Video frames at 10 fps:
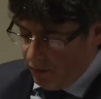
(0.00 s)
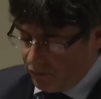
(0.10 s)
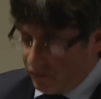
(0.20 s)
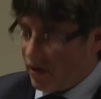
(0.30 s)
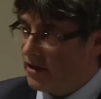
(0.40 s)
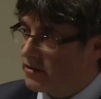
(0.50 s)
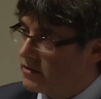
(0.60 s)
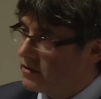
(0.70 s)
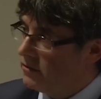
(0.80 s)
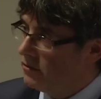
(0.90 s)

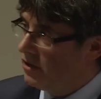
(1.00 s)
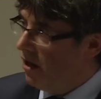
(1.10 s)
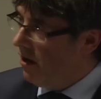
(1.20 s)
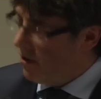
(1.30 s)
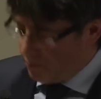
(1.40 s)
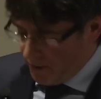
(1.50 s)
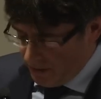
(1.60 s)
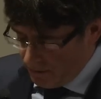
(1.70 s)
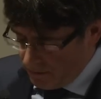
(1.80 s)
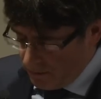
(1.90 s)
authorizes the
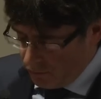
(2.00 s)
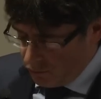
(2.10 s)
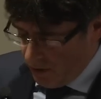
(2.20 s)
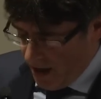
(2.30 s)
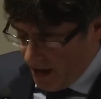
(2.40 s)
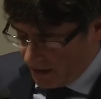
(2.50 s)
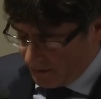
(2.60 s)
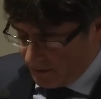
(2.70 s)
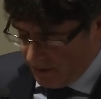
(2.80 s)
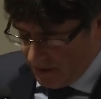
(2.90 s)
army to
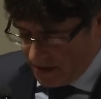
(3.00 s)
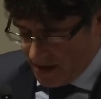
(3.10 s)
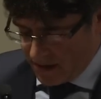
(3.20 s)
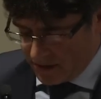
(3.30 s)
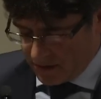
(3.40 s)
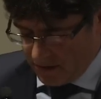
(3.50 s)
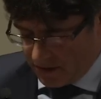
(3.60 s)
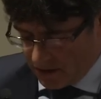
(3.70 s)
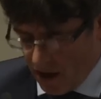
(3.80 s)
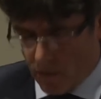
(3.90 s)
act against
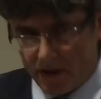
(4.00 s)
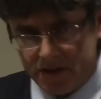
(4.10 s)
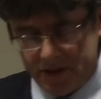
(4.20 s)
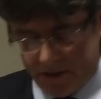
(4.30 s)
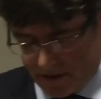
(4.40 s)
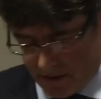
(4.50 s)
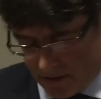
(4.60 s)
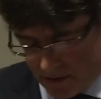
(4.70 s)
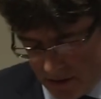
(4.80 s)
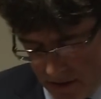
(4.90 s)
its own
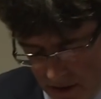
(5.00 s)
citizens,